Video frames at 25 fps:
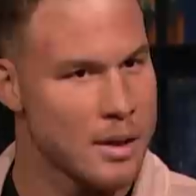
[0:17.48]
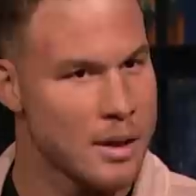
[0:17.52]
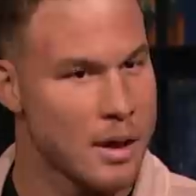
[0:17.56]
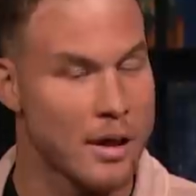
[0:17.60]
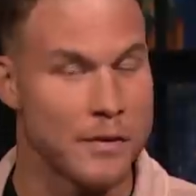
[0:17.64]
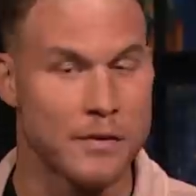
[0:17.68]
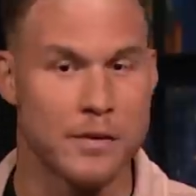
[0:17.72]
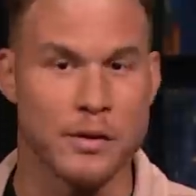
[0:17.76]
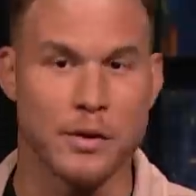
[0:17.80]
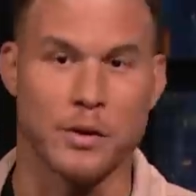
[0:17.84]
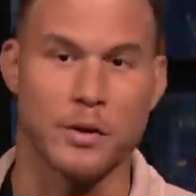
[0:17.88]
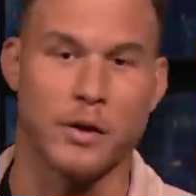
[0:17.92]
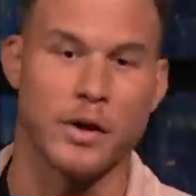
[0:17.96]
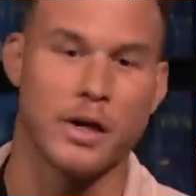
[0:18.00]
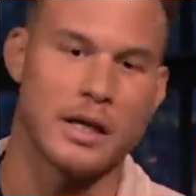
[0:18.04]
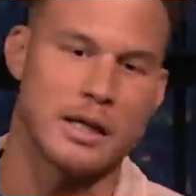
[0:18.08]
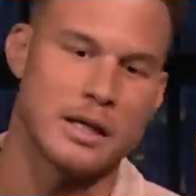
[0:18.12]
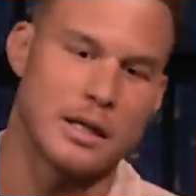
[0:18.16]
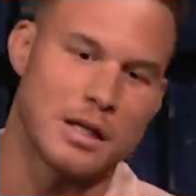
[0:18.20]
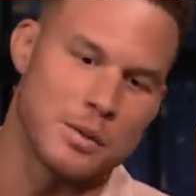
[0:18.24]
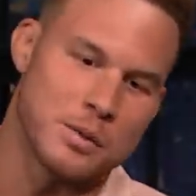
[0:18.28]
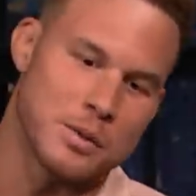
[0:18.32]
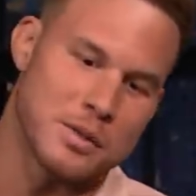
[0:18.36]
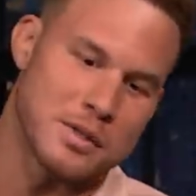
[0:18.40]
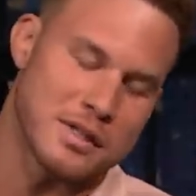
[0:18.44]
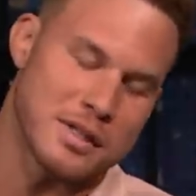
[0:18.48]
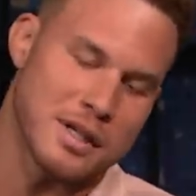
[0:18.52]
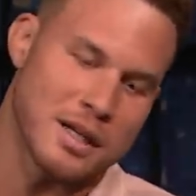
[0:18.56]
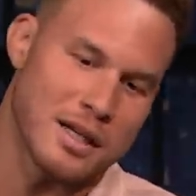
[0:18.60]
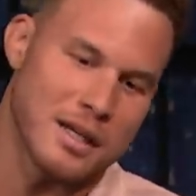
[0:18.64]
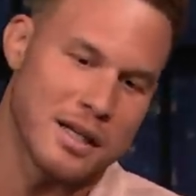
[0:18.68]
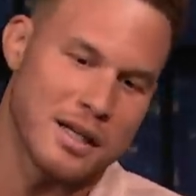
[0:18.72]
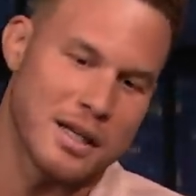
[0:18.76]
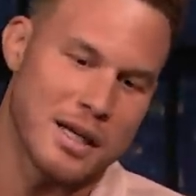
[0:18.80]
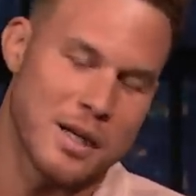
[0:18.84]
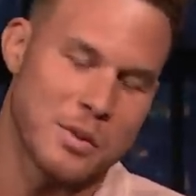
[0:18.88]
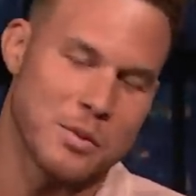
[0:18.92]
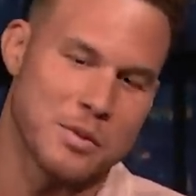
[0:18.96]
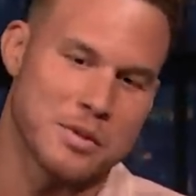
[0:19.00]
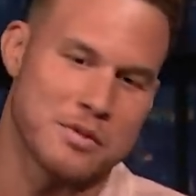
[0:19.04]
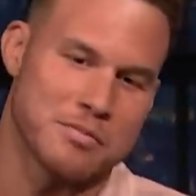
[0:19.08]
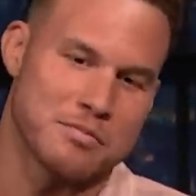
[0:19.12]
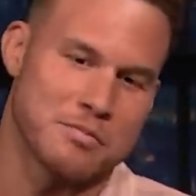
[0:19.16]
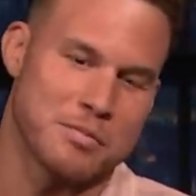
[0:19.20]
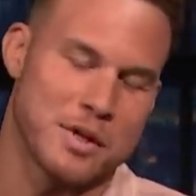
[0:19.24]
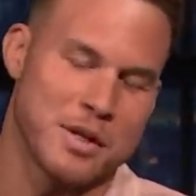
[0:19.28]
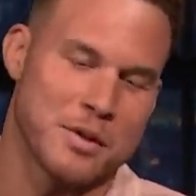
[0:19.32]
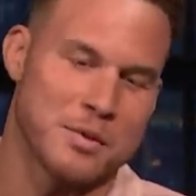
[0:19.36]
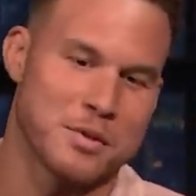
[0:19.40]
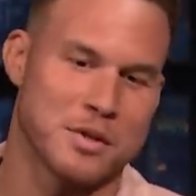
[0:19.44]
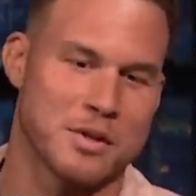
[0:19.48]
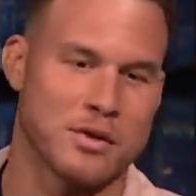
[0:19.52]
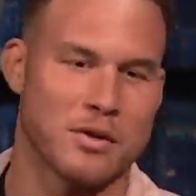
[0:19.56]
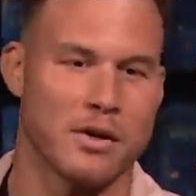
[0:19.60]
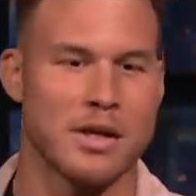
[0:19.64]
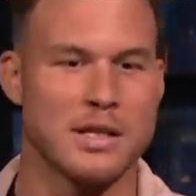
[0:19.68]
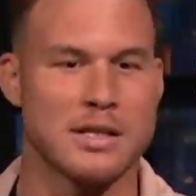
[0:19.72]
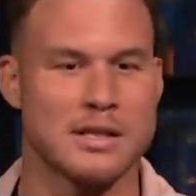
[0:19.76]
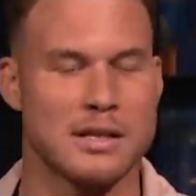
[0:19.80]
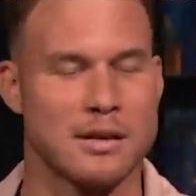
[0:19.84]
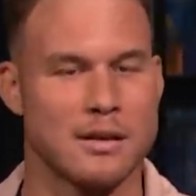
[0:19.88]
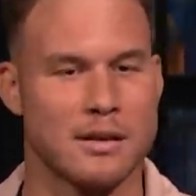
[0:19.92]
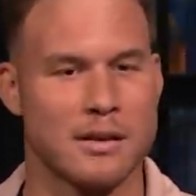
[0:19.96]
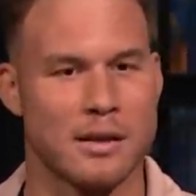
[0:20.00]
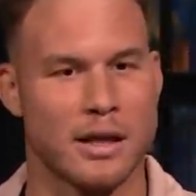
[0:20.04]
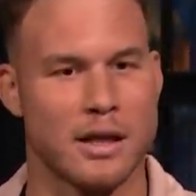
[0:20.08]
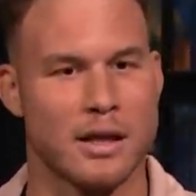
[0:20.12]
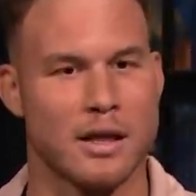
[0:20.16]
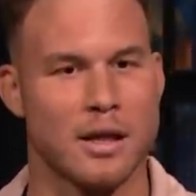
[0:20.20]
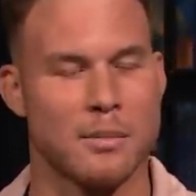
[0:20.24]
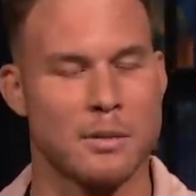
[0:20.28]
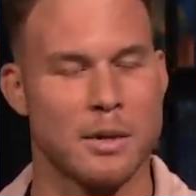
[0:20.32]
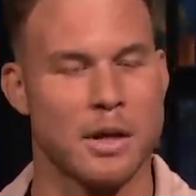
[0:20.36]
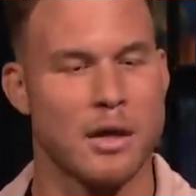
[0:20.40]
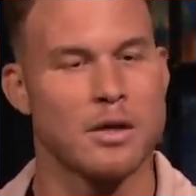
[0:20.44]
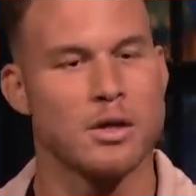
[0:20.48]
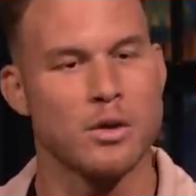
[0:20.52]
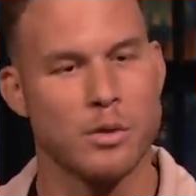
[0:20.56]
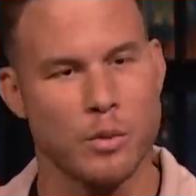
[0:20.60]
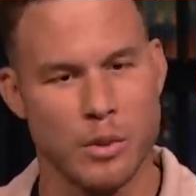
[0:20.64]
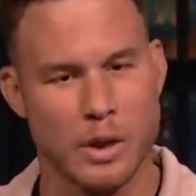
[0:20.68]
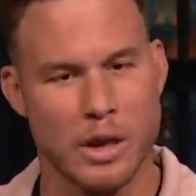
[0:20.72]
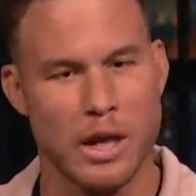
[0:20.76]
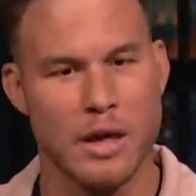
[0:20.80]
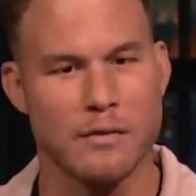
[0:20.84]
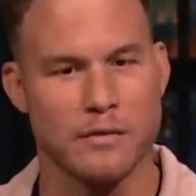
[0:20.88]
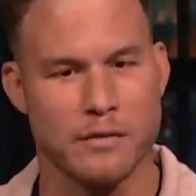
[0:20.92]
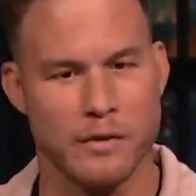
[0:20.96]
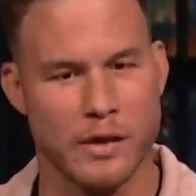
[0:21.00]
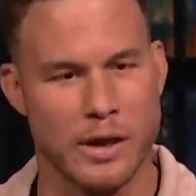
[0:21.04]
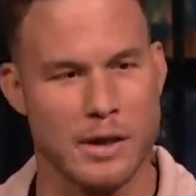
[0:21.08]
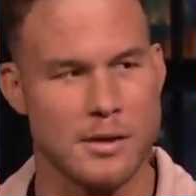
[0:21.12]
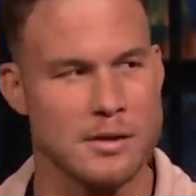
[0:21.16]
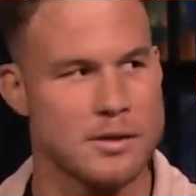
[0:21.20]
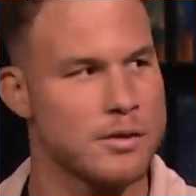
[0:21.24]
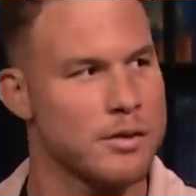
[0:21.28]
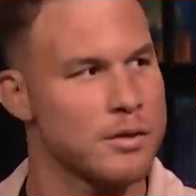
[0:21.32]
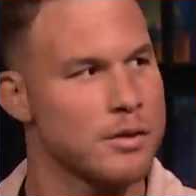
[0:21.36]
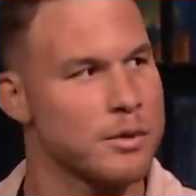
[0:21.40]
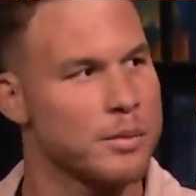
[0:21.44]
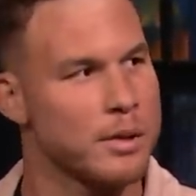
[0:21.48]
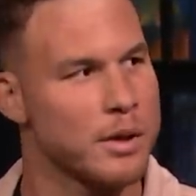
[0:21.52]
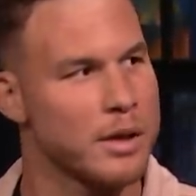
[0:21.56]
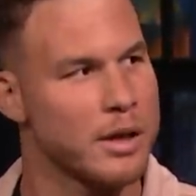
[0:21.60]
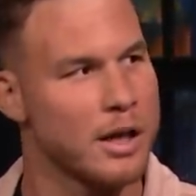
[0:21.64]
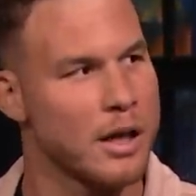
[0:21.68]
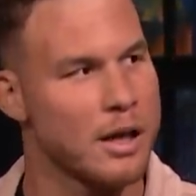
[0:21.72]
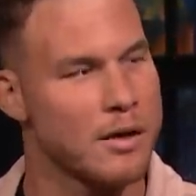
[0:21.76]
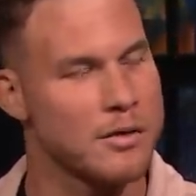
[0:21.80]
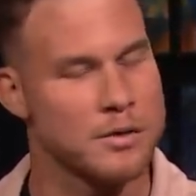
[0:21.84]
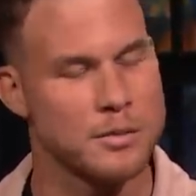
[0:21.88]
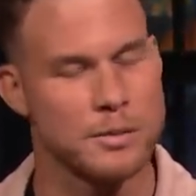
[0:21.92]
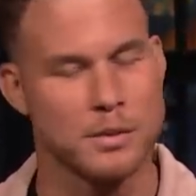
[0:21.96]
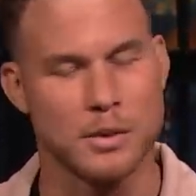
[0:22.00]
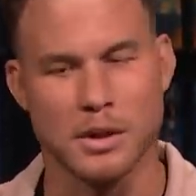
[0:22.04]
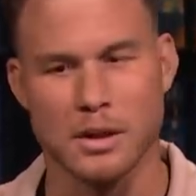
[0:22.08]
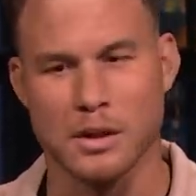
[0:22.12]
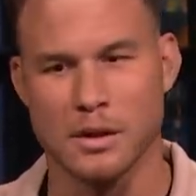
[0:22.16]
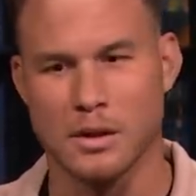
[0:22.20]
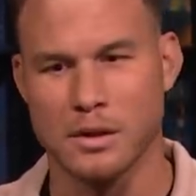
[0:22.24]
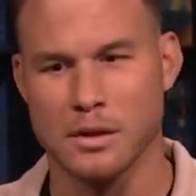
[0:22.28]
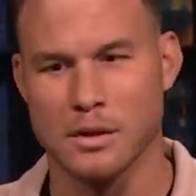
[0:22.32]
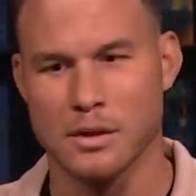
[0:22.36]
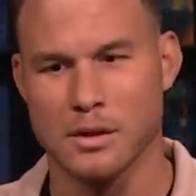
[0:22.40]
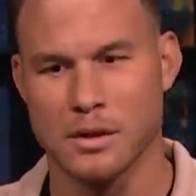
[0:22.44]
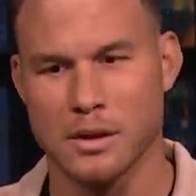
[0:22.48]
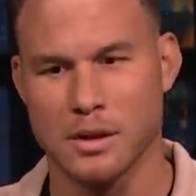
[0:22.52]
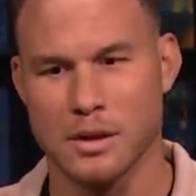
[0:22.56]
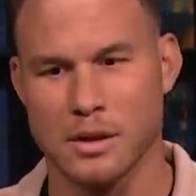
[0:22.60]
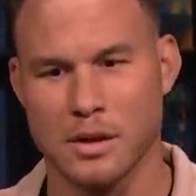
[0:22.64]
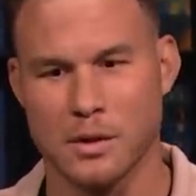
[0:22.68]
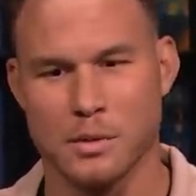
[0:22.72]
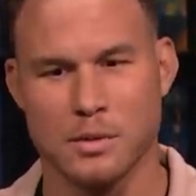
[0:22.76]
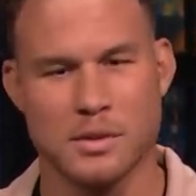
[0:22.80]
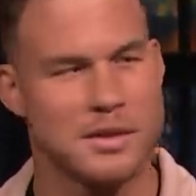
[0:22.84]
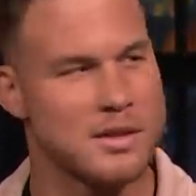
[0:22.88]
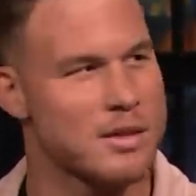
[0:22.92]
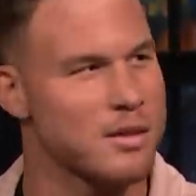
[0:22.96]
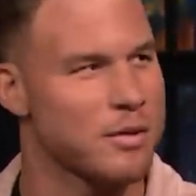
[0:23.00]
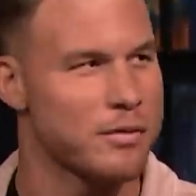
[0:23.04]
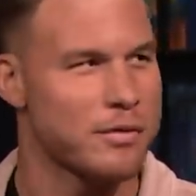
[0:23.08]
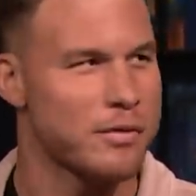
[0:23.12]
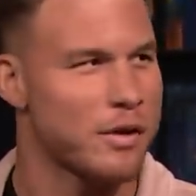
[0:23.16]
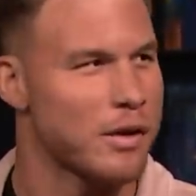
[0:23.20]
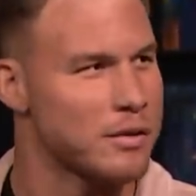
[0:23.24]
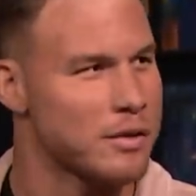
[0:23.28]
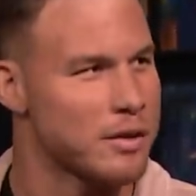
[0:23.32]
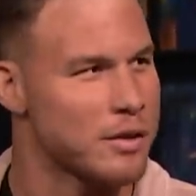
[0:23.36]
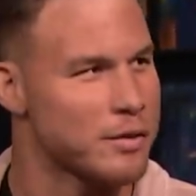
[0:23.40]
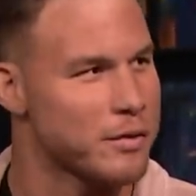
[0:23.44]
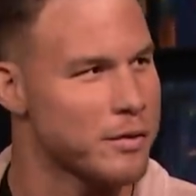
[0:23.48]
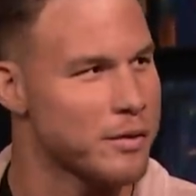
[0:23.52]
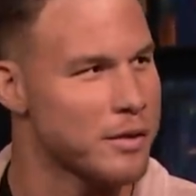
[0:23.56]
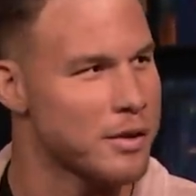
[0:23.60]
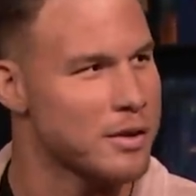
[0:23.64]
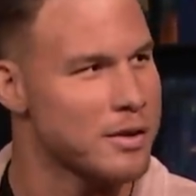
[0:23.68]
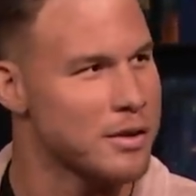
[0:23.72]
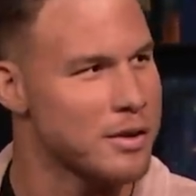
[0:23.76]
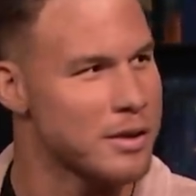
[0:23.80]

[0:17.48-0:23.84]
I feel great. It was uh, it was it was crazy to like come out. You know, we had fans during the playoffs, but it was still felt different.